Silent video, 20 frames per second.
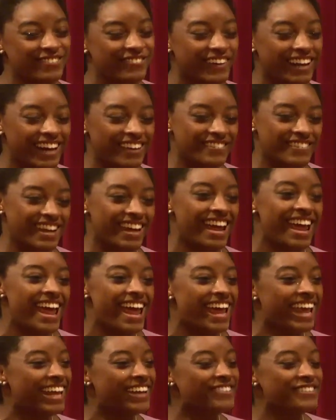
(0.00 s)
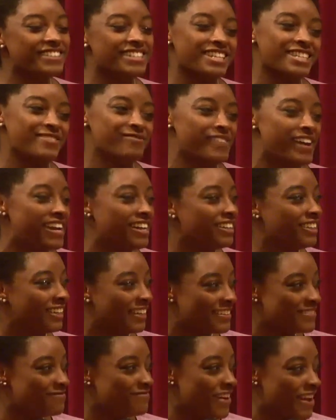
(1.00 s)
But I mean, it just made
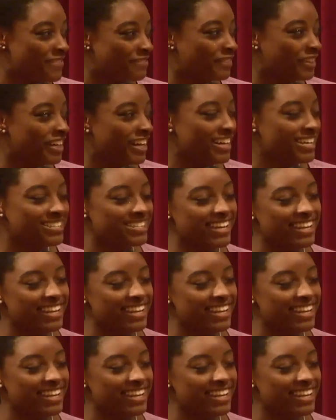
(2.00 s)
good memories.